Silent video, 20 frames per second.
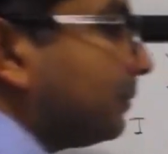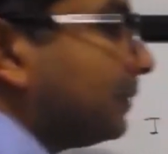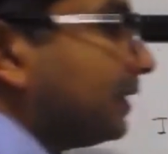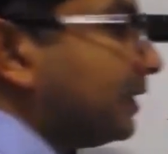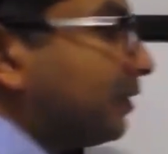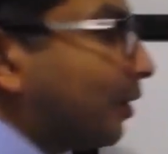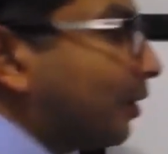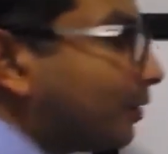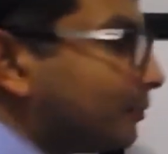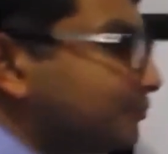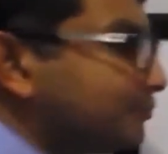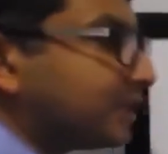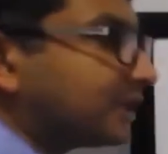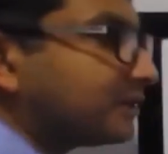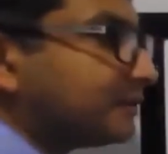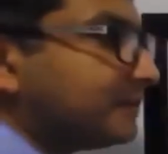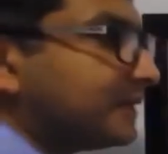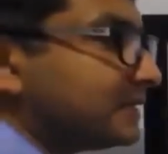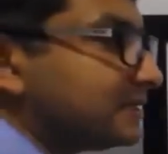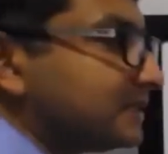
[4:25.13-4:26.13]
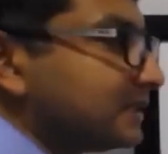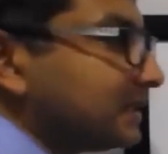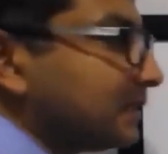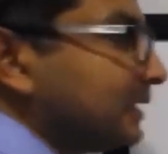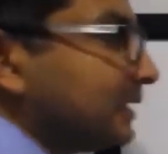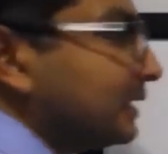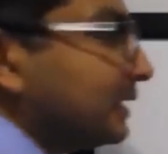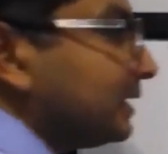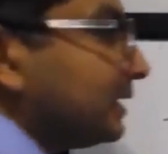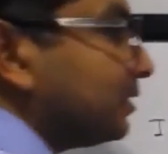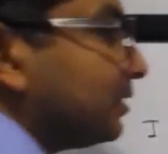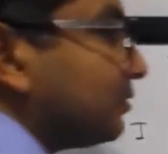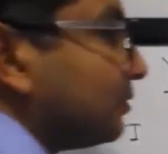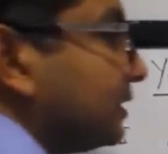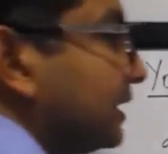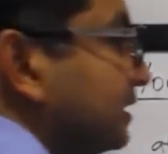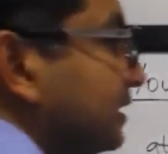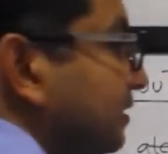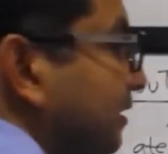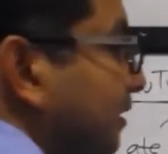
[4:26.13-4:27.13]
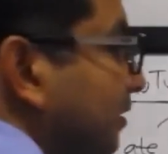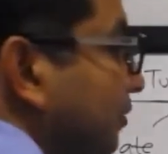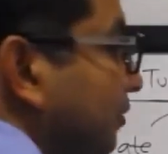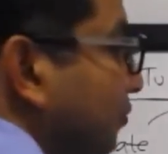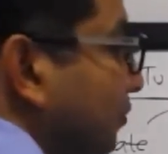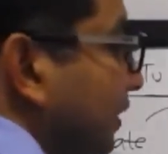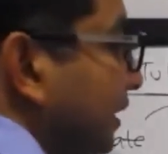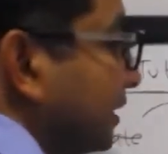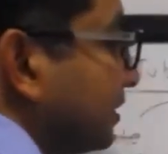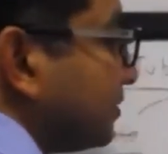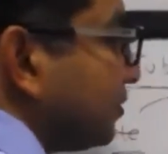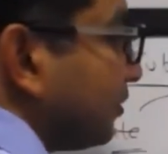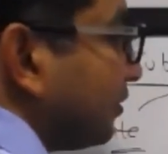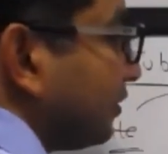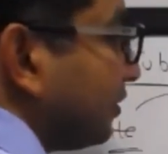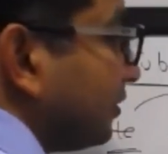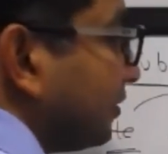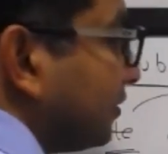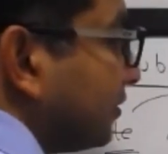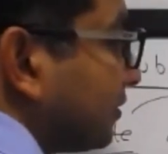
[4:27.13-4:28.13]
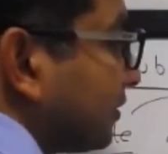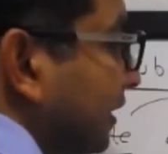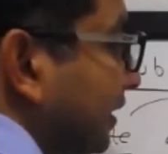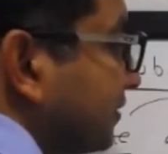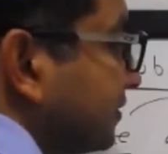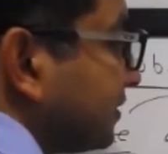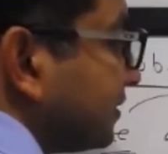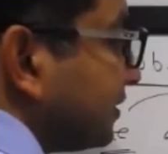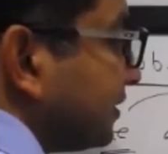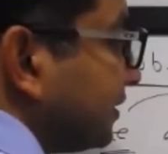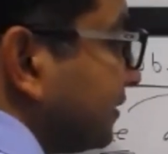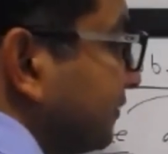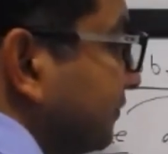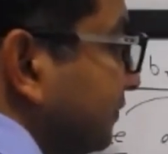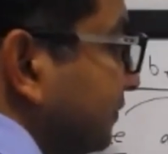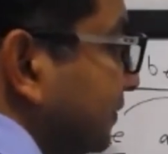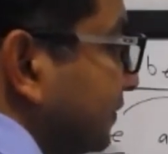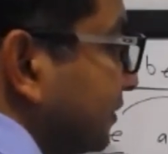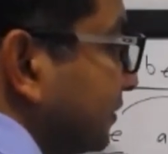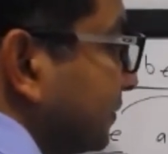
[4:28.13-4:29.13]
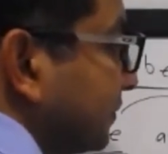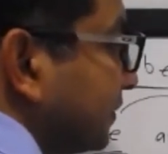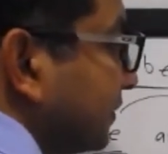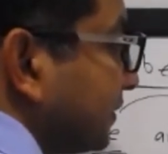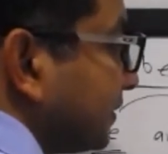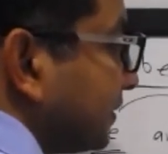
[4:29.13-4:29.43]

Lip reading: an object, basically, you know, these are known as your transitive verb.